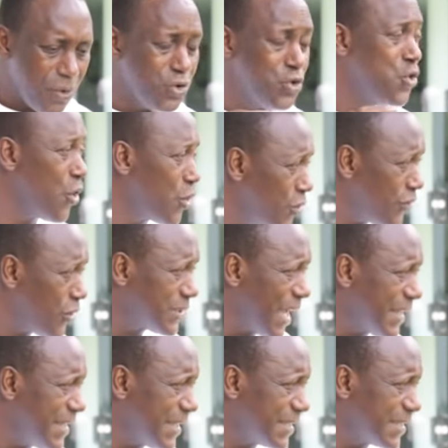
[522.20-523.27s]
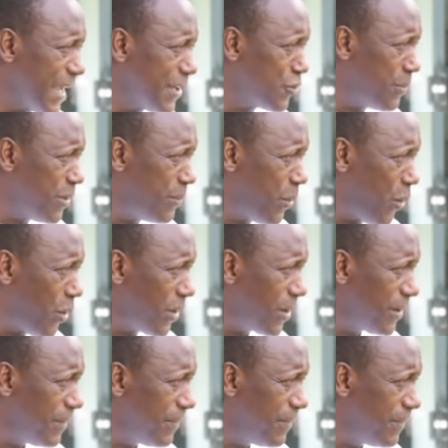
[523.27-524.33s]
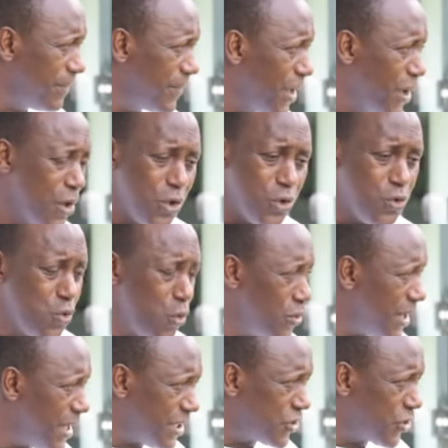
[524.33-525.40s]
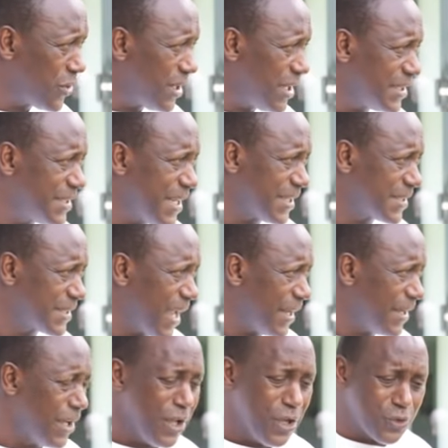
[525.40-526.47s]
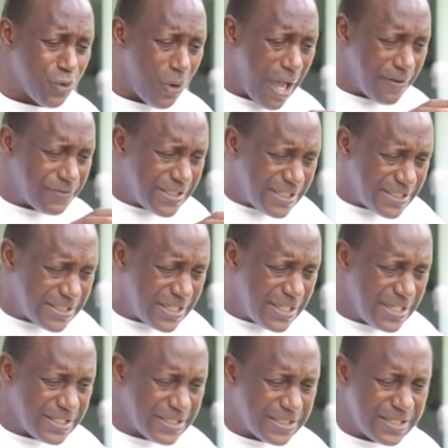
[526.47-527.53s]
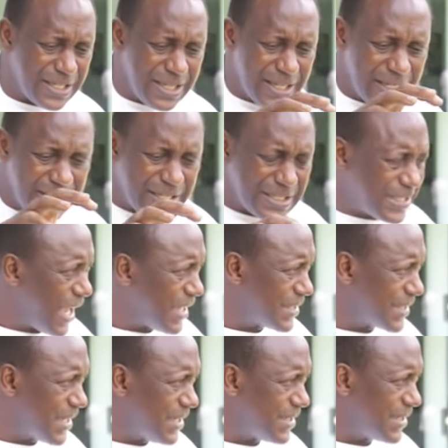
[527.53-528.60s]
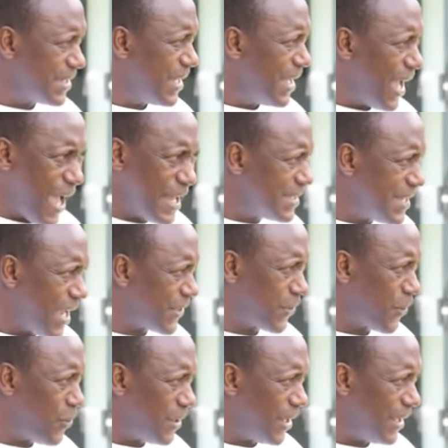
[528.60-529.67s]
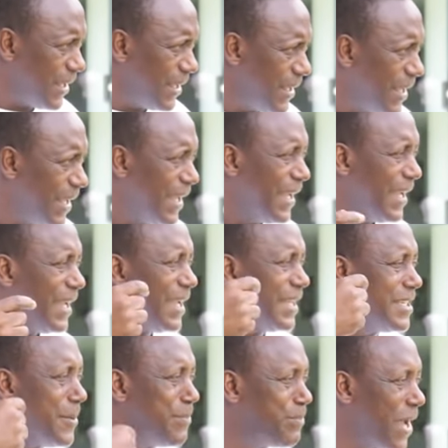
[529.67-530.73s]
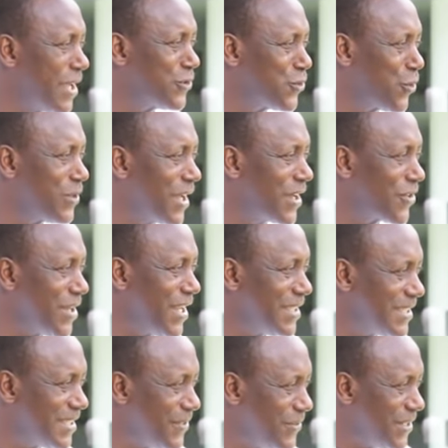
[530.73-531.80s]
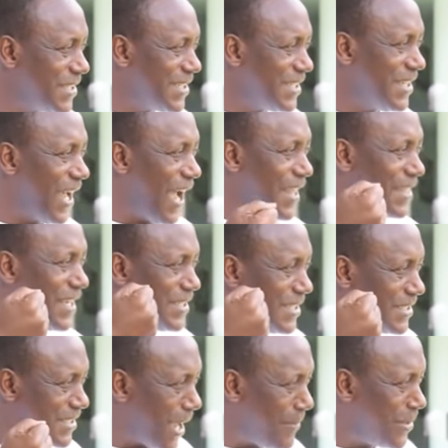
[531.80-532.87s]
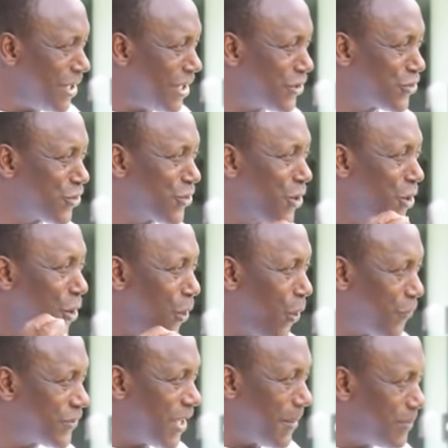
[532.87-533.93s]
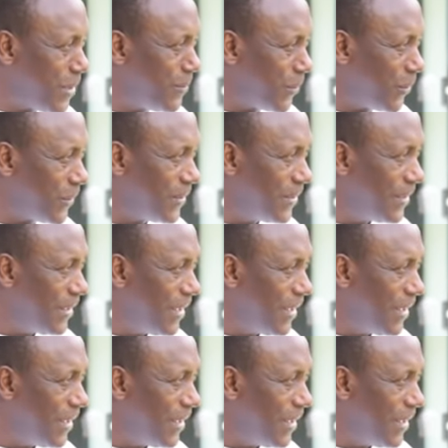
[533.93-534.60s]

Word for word: None of us are destined to be poor. No nation is destined to have disease, disasters, and death only. It depends on the creativity and the determination of their people.